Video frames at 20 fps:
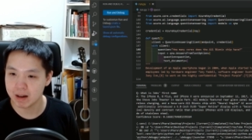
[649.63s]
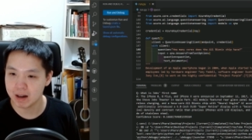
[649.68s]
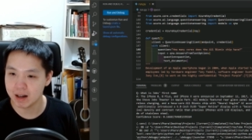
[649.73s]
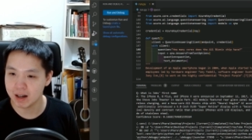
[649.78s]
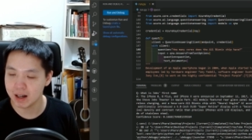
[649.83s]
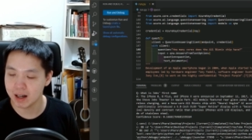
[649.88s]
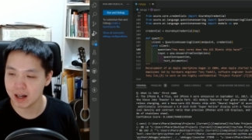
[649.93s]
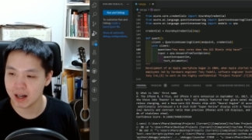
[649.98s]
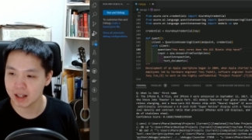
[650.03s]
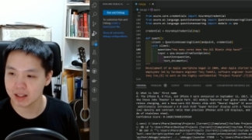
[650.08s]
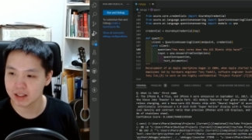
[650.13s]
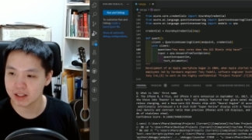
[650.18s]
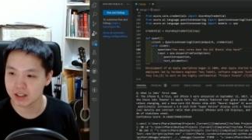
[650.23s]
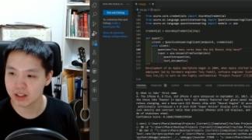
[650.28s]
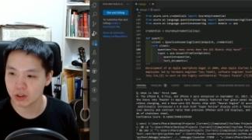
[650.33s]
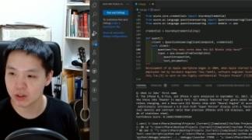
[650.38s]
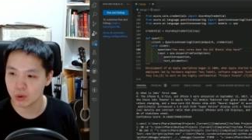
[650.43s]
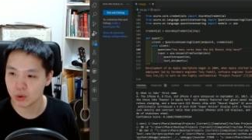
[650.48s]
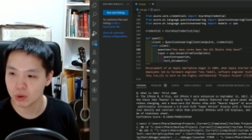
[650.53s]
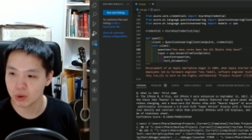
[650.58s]
A
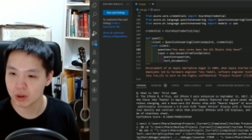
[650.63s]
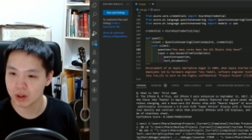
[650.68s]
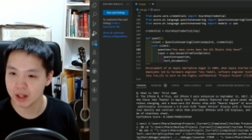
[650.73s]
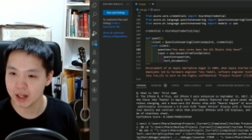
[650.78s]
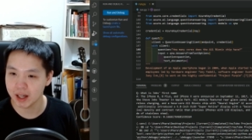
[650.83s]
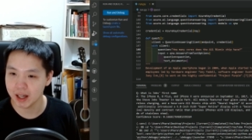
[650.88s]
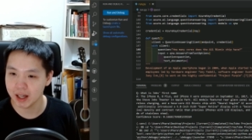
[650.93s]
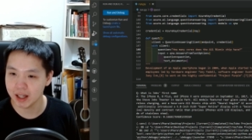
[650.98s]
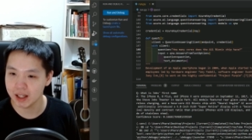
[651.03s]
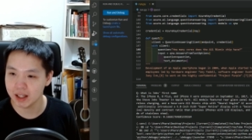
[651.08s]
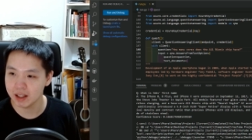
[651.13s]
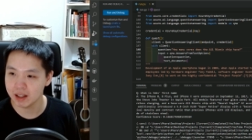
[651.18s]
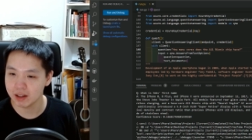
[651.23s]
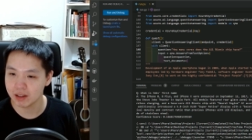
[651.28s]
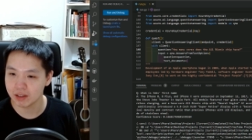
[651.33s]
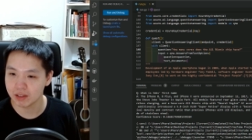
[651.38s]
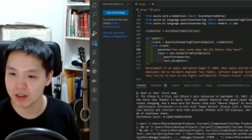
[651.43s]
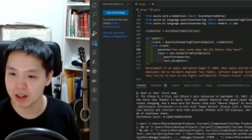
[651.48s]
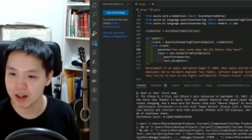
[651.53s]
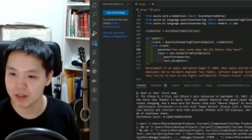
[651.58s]
hexacore
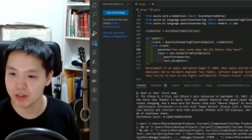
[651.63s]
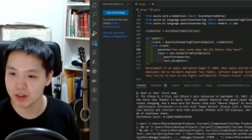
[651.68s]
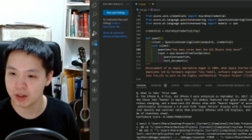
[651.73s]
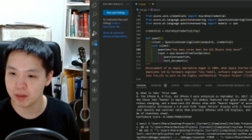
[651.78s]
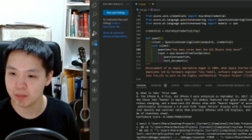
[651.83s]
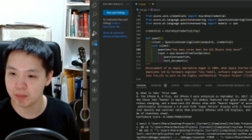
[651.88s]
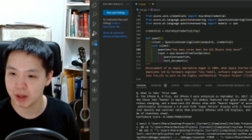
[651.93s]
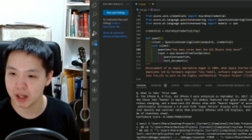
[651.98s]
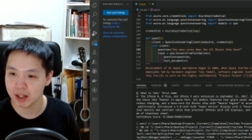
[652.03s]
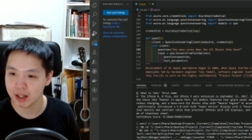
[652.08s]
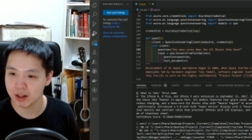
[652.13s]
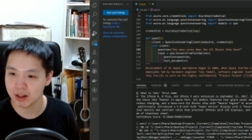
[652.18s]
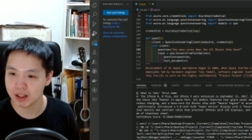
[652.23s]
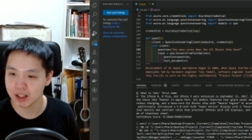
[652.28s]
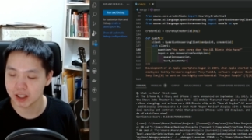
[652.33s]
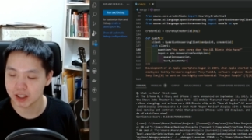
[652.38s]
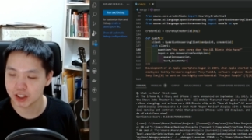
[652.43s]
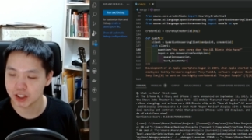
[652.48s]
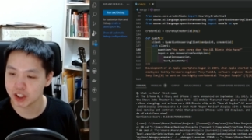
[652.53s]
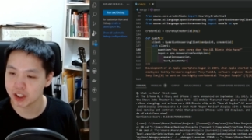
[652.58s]
A11
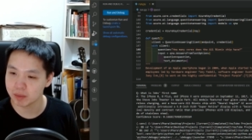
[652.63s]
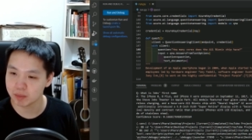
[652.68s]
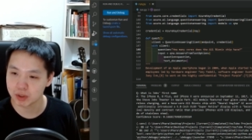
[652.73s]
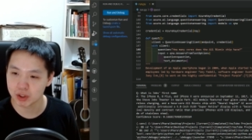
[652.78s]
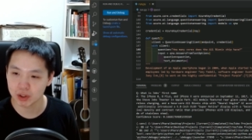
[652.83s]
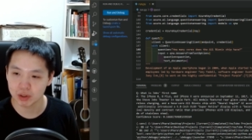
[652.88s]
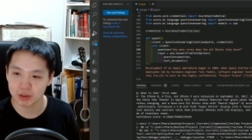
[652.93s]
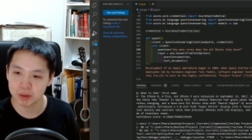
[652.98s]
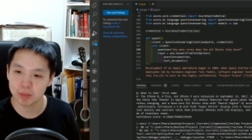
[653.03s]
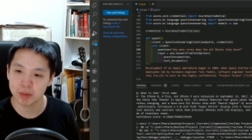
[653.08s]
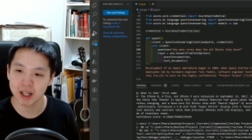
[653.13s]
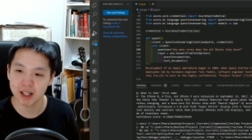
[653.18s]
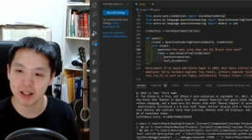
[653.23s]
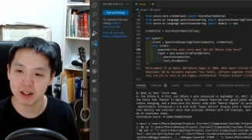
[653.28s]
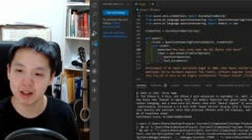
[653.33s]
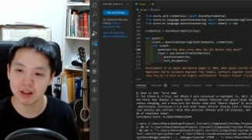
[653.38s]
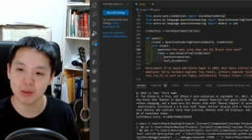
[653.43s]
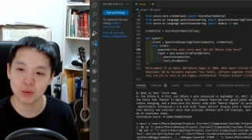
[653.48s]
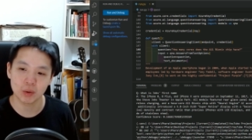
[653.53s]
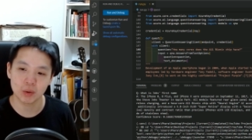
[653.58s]
bionic chip, so it's
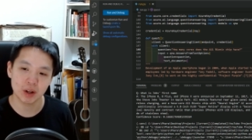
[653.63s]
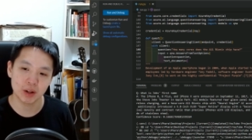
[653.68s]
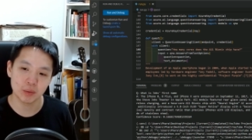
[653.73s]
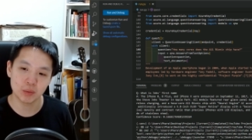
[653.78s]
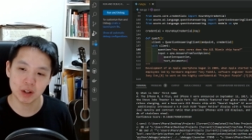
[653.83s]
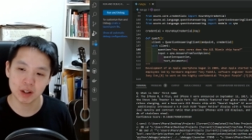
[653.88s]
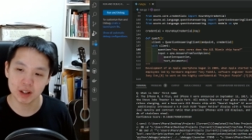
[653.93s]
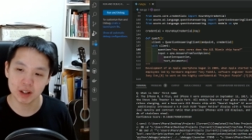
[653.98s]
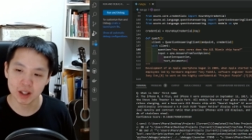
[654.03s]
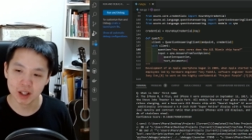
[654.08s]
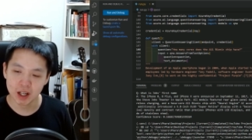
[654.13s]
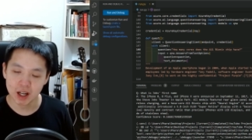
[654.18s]
picking the right one.